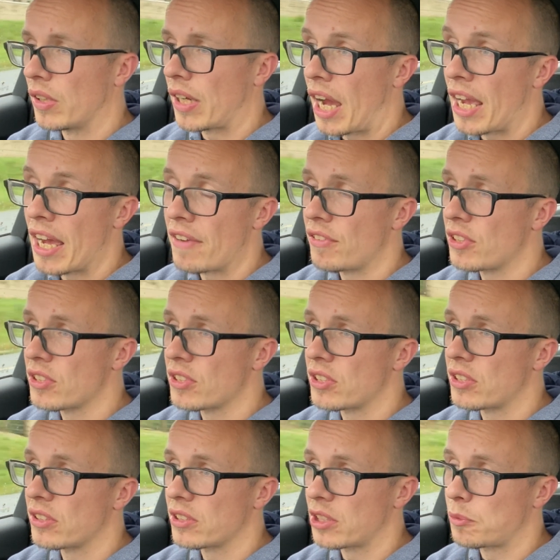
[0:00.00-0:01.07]
I
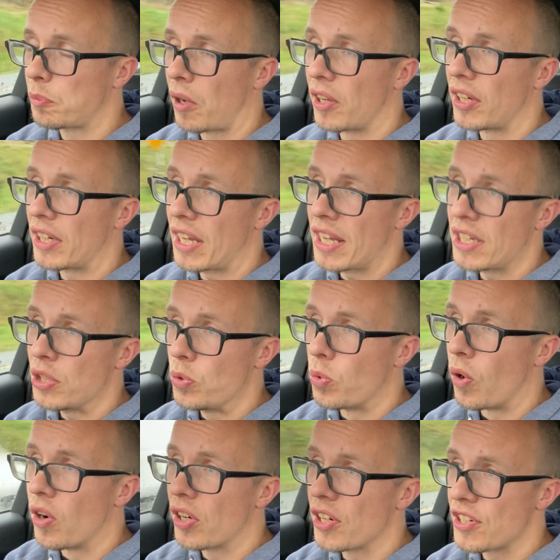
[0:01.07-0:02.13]
haven't spotted any
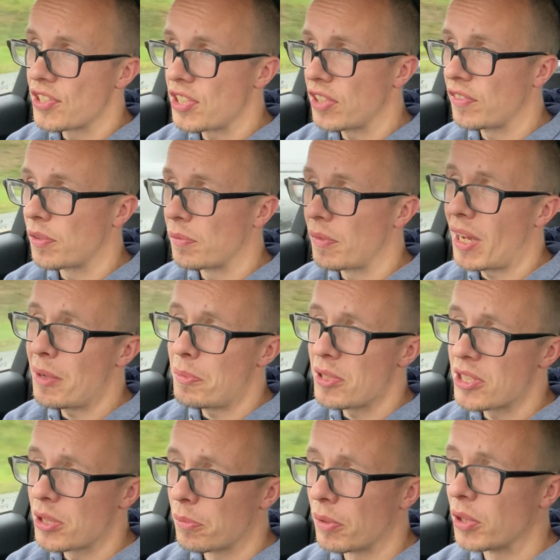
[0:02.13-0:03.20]
walkers, even maybe
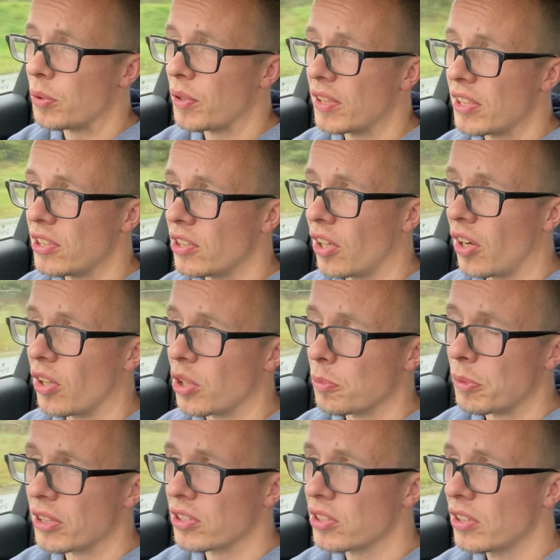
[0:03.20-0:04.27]
somebody with a
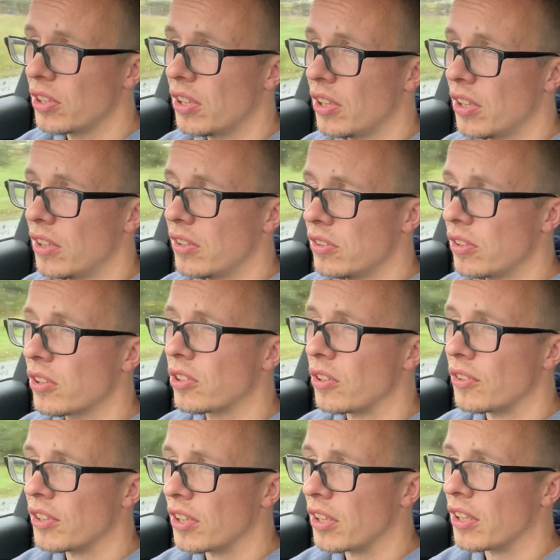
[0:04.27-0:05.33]
dog, but not
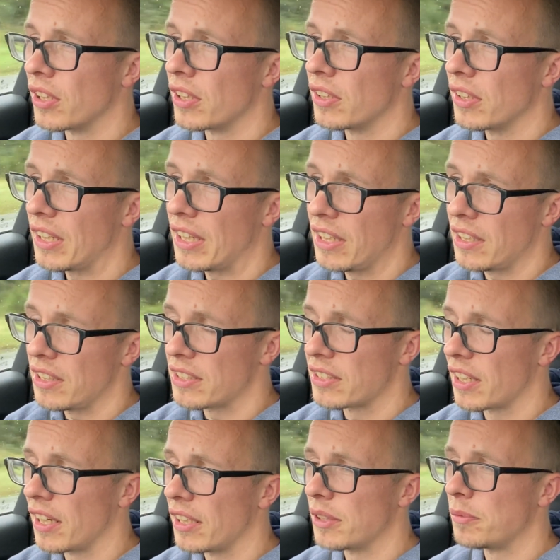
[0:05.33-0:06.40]
on the any
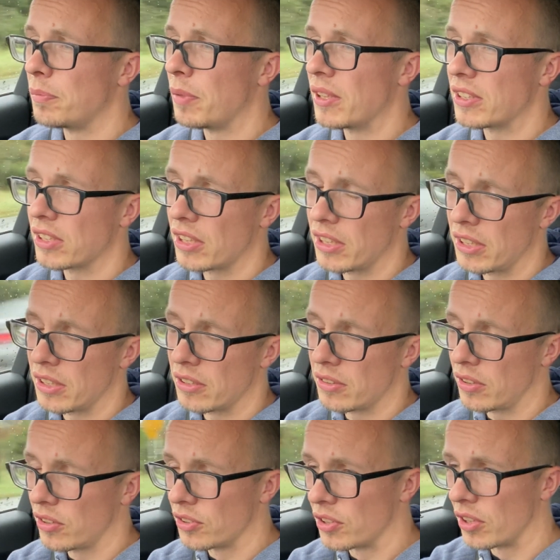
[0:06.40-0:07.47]
side, basically
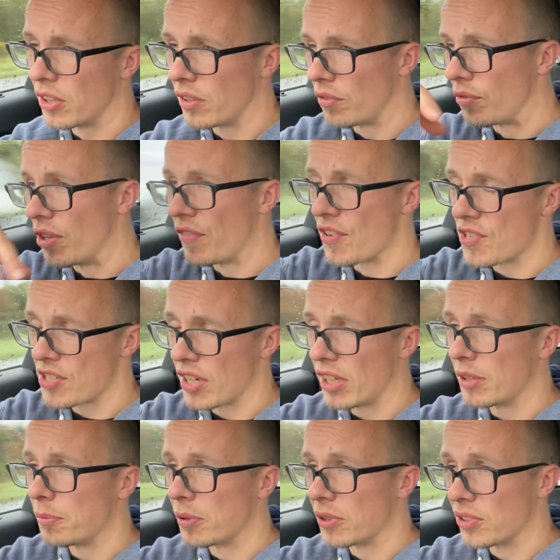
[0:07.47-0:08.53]
on the river
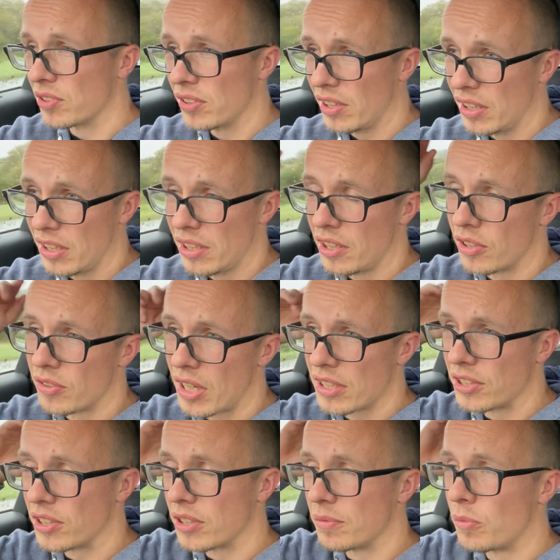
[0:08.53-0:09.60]
side, but
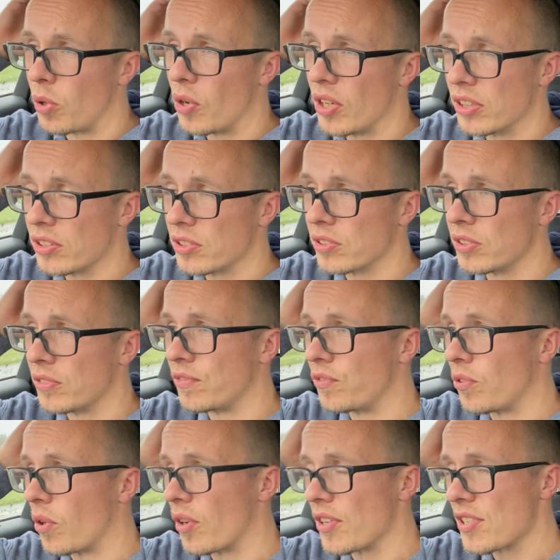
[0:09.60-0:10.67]
rather more into the
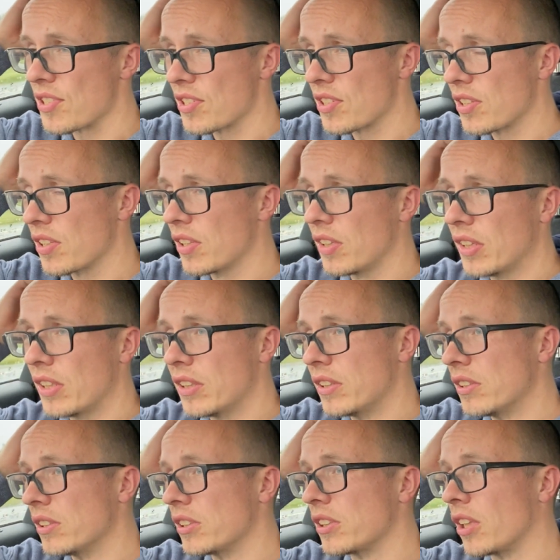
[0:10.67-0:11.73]
forest.
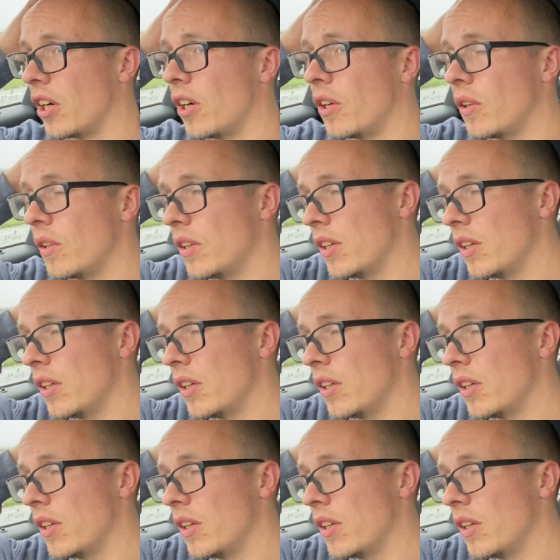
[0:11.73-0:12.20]
So